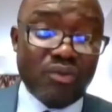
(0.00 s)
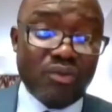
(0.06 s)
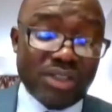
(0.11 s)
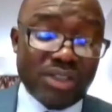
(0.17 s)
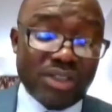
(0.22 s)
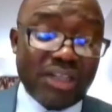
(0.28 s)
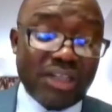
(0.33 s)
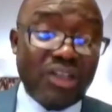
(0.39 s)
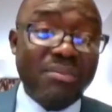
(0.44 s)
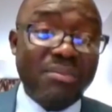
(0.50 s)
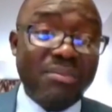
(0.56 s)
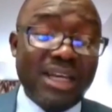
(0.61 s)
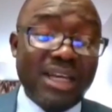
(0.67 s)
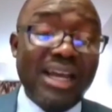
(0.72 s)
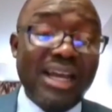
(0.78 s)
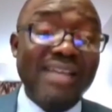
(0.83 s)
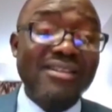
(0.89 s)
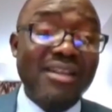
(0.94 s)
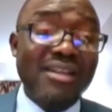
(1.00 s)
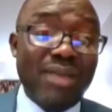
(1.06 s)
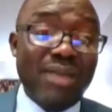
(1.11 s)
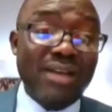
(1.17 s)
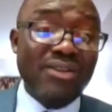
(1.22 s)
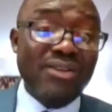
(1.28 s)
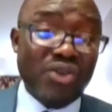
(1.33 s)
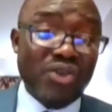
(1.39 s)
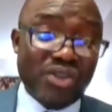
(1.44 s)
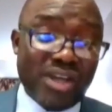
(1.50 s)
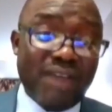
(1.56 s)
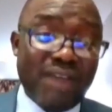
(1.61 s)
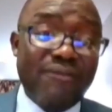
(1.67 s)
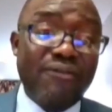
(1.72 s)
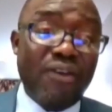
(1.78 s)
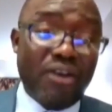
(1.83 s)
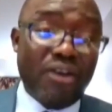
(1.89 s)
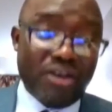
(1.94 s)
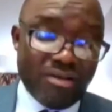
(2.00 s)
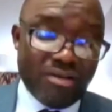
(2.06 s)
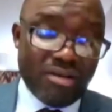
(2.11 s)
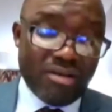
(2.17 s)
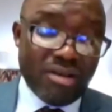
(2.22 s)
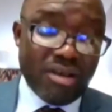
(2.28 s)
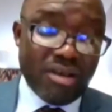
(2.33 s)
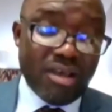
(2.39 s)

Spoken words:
was adopted as Lebang Social Fund.